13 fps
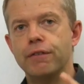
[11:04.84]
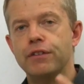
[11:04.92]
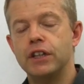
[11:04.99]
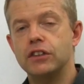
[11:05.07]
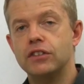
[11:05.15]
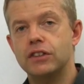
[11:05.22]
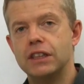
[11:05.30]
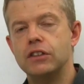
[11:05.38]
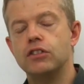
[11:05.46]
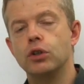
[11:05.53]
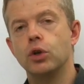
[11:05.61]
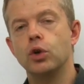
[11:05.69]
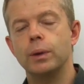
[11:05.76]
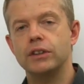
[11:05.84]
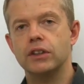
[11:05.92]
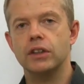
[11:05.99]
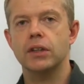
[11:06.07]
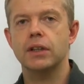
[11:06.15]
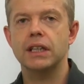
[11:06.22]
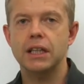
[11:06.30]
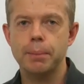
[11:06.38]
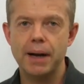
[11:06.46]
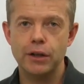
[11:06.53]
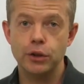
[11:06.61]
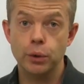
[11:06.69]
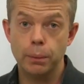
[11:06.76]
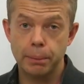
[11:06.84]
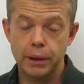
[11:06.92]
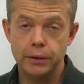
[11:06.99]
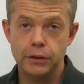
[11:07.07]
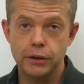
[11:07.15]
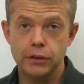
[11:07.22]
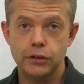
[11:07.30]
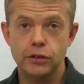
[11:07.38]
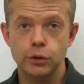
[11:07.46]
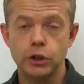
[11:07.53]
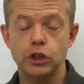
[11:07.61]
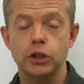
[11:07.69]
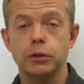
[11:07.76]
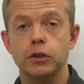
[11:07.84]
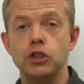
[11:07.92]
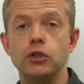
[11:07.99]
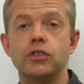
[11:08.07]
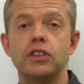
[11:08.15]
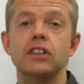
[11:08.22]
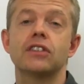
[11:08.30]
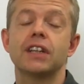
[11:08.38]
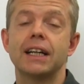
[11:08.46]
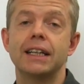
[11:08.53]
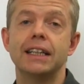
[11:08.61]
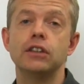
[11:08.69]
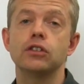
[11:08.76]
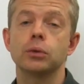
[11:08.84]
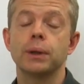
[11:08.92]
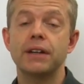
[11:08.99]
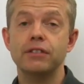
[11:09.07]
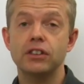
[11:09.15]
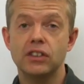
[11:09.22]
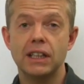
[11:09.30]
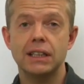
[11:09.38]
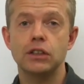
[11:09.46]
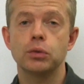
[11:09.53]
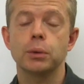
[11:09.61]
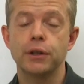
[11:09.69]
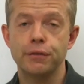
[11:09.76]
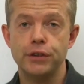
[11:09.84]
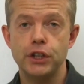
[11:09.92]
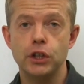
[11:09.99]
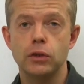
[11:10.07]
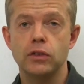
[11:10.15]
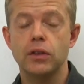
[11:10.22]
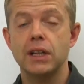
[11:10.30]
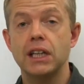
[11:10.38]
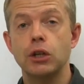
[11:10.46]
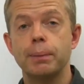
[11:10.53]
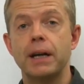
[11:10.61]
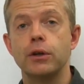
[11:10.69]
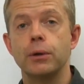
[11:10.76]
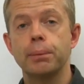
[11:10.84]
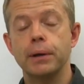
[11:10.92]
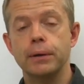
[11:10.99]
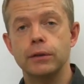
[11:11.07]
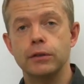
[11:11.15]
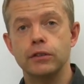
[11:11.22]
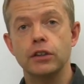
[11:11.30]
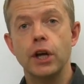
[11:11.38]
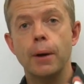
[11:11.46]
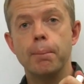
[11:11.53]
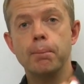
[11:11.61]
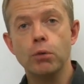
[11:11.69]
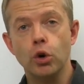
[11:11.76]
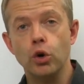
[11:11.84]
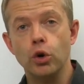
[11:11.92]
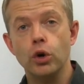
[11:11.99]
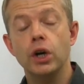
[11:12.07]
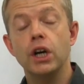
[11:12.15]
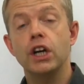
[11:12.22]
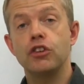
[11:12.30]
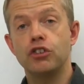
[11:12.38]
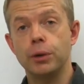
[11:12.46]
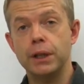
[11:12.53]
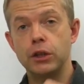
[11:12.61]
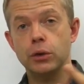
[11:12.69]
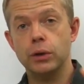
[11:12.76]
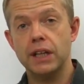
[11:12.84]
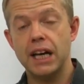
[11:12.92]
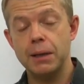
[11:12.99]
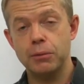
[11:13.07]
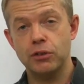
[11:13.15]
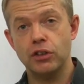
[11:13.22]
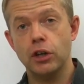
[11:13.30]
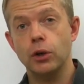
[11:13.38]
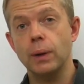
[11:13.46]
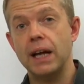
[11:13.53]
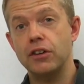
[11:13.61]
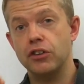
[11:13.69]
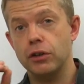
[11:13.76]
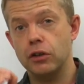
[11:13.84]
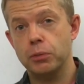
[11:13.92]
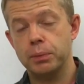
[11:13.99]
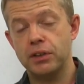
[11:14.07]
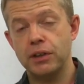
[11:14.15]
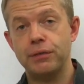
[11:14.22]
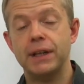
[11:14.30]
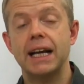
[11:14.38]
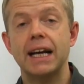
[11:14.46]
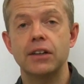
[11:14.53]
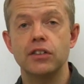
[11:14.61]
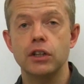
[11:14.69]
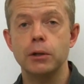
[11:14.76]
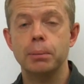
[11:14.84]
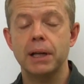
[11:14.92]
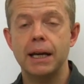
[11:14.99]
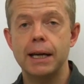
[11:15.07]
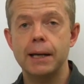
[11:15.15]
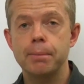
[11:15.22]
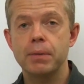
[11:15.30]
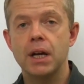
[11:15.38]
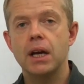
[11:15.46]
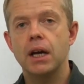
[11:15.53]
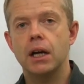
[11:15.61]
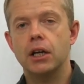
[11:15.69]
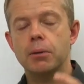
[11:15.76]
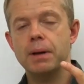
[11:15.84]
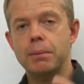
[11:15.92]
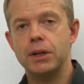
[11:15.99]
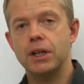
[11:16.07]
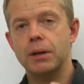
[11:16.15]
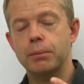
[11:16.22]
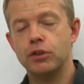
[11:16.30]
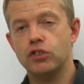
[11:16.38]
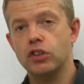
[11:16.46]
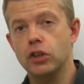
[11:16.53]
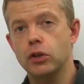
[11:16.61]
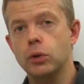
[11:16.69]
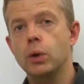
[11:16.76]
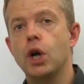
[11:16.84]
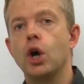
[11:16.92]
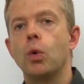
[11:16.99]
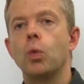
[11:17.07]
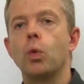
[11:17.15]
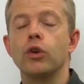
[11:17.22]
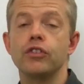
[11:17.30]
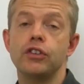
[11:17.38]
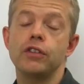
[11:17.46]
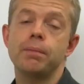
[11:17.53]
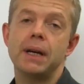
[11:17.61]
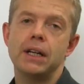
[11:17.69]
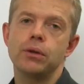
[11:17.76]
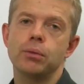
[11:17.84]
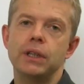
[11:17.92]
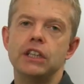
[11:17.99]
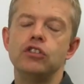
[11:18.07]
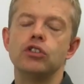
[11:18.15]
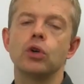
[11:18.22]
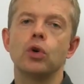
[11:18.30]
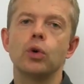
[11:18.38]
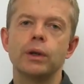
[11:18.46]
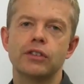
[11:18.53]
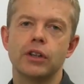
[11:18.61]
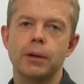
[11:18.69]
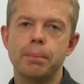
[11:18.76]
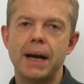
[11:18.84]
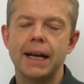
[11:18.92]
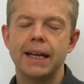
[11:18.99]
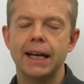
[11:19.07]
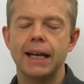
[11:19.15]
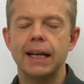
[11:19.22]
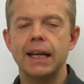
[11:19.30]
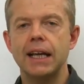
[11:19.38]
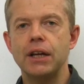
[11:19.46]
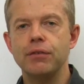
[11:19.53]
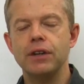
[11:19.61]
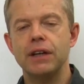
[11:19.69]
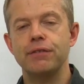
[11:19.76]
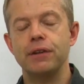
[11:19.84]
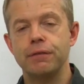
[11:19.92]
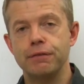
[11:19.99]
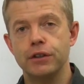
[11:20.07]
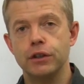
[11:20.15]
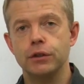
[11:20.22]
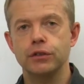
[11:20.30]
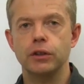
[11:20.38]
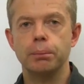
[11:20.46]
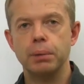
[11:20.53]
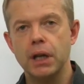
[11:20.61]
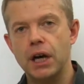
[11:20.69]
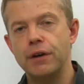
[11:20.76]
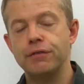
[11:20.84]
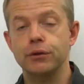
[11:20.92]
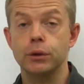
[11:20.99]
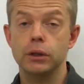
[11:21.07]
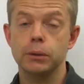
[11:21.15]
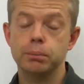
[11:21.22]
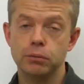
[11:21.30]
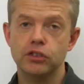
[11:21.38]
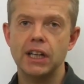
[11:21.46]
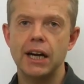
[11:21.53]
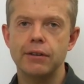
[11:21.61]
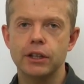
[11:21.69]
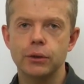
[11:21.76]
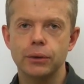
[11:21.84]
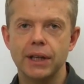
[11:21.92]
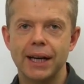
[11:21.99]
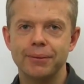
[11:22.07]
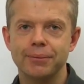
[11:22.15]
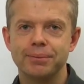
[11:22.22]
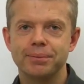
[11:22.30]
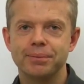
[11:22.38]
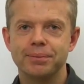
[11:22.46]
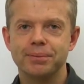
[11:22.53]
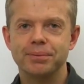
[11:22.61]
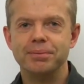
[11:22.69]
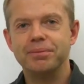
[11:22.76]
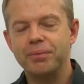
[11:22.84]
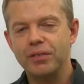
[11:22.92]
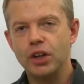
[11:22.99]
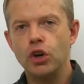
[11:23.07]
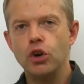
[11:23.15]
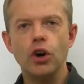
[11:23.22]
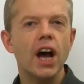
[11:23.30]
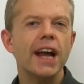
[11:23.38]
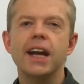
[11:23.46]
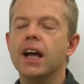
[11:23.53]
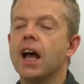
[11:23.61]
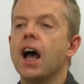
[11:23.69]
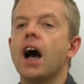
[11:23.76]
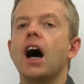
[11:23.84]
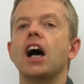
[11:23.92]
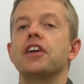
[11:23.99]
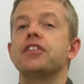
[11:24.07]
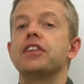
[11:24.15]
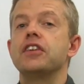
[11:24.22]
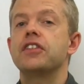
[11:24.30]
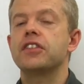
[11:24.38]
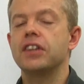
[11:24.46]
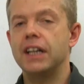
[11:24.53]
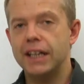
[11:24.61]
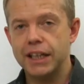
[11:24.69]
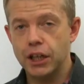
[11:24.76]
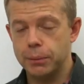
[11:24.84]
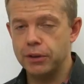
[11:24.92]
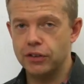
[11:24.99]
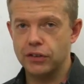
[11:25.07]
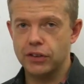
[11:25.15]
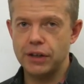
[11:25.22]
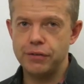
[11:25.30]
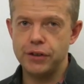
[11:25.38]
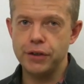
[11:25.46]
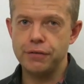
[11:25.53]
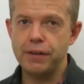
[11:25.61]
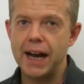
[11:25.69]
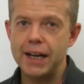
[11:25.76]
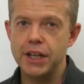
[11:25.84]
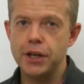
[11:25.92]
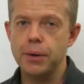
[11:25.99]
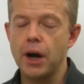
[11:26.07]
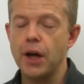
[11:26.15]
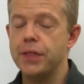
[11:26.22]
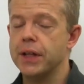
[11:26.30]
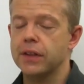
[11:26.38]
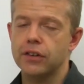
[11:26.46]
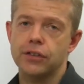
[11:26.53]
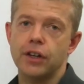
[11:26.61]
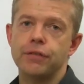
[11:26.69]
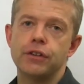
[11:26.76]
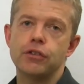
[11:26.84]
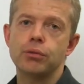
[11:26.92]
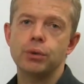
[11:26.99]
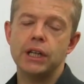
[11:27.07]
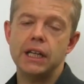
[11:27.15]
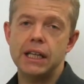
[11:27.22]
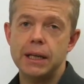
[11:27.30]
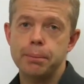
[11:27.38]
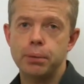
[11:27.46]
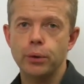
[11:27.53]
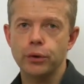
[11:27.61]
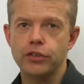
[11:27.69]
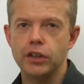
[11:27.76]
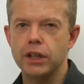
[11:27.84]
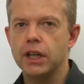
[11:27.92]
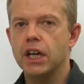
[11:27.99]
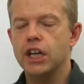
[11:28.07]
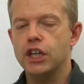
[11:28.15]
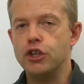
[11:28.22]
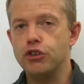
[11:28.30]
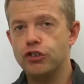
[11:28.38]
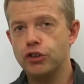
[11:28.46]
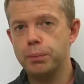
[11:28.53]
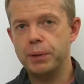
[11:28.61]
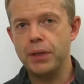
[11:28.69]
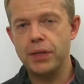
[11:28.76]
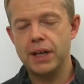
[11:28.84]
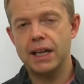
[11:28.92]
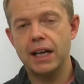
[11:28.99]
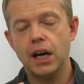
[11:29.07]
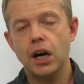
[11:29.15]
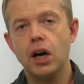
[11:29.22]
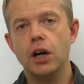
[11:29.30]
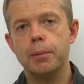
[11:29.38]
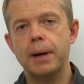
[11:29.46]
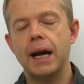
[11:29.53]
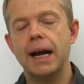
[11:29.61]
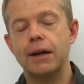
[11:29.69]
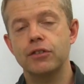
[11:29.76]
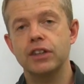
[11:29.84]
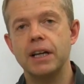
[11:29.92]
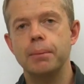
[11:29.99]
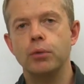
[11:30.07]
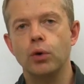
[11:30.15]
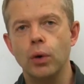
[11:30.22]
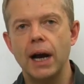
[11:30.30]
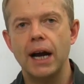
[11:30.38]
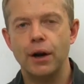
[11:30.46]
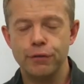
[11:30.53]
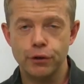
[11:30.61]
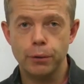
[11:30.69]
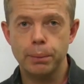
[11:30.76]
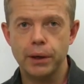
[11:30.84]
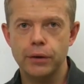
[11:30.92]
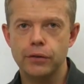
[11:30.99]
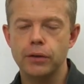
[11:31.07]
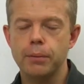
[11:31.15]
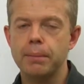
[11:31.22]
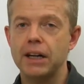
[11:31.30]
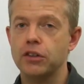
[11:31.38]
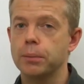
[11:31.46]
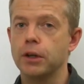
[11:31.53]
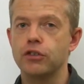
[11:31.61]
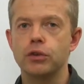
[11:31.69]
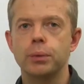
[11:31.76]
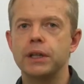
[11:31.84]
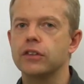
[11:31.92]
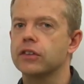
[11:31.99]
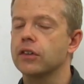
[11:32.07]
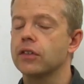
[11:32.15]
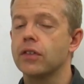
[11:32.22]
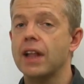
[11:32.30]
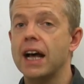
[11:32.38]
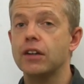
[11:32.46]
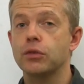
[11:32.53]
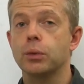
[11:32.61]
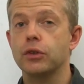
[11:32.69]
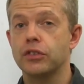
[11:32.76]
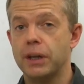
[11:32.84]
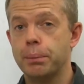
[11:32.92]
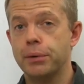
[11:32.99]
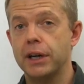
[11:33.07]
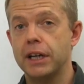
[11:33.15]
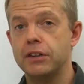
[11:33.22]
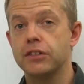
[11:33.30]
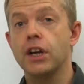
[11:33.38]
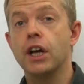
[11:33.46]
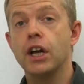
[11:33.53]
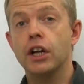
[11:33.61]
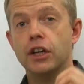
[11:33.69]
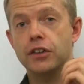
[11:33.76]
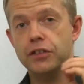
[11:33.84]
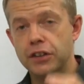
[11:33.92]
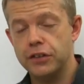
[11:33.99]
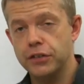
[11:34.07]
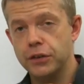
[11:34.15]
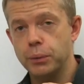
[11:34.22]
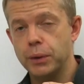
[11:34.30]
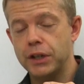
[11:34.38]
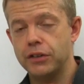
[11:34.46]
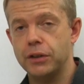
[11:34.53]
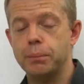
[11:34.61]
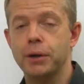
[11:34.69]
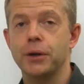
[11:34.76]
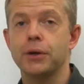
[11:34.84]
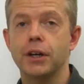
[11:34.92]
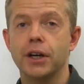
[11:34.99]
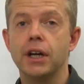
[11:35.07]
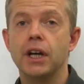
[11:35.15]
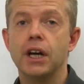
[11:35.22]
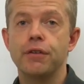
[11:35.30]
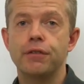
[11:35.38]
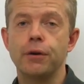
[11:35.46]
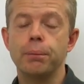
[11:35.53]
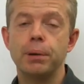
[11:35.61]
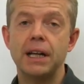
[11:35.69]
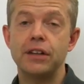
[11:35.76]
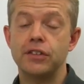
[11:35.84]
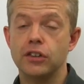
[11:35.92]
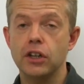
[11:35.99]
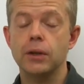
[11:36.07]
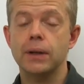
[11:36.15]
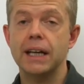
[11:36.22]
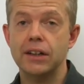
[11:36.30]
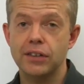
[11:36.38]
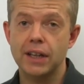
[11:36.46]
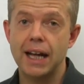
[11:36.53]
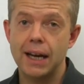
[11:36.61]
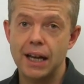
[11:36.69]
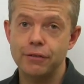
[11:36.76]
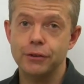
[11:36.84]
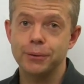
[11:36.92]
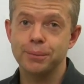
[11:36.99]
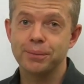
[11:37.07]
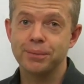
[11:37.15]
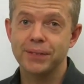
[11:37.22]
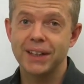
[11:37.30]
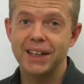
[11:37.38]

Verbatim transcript: The first is you're always going to think about your opponents, or you're going to use these techniques or whatever techniques work for you to think about your opponents more during your game as a whole and during specific hands that you play. And commitment number two, once you've made a read, you're always going to back it, even if it involves a bluff or a scary cool down. All right. I sincerely hope this has given you value. I think this stuff is really important. You should be thinking hard about how to get more out of your opponents and maximize your wins, because that's what separates consistent winners in poker from players that don't get to that level.